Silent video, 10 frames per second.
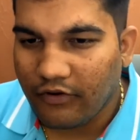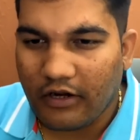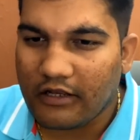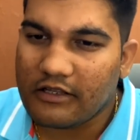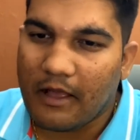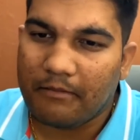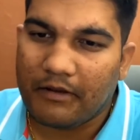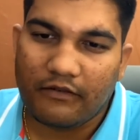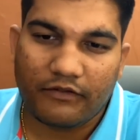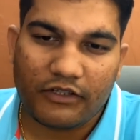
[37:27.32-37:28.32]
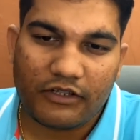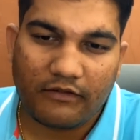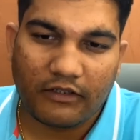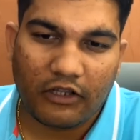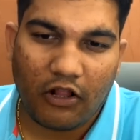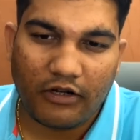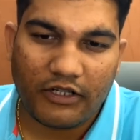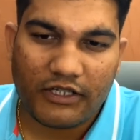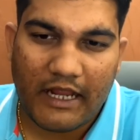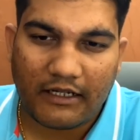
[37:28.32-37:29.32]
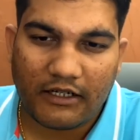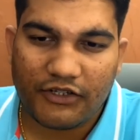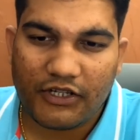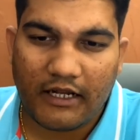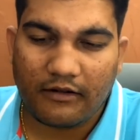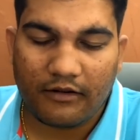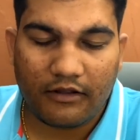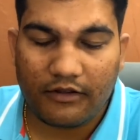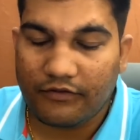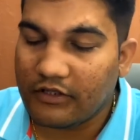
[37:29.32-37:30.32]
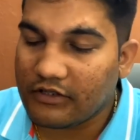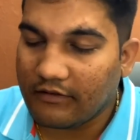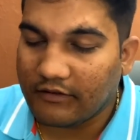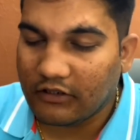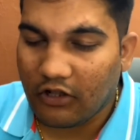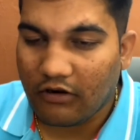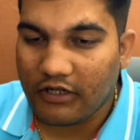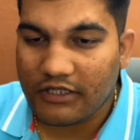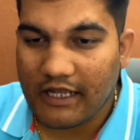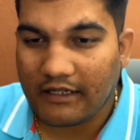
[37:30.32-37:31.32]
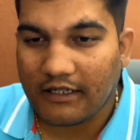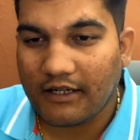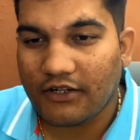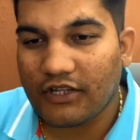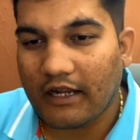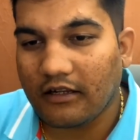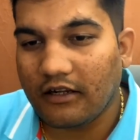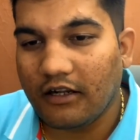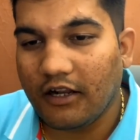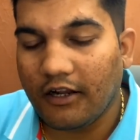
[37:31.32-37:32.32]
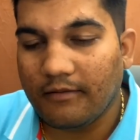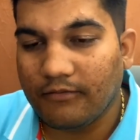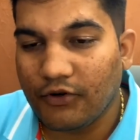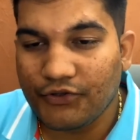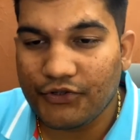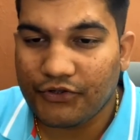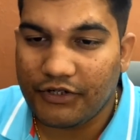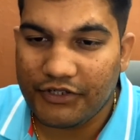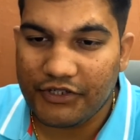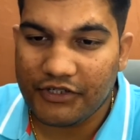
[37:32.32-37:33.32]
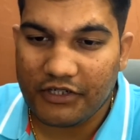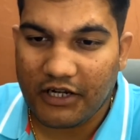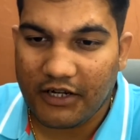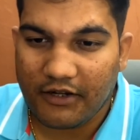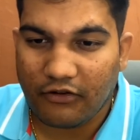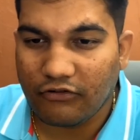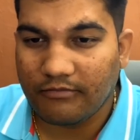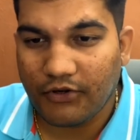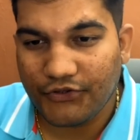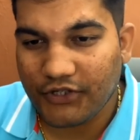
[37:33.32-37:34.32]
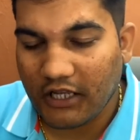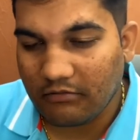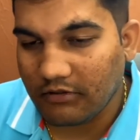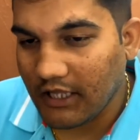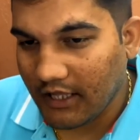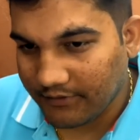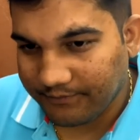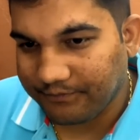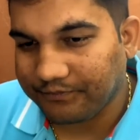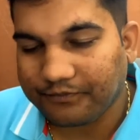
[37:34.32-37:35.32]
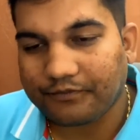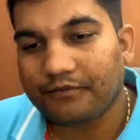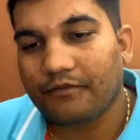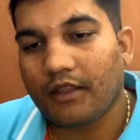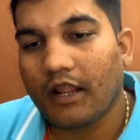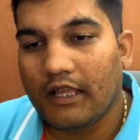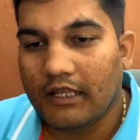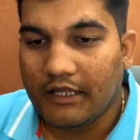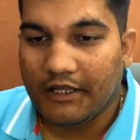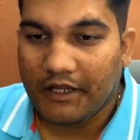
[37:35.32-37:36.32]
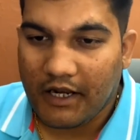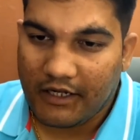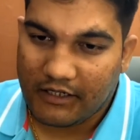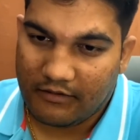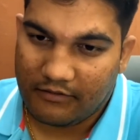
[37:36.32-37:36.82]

For example, if the seventh lord is Saturn, Saturn if the seventh lord is Saturn and Saturn indicate bones, so disease related to bones can be there. Right?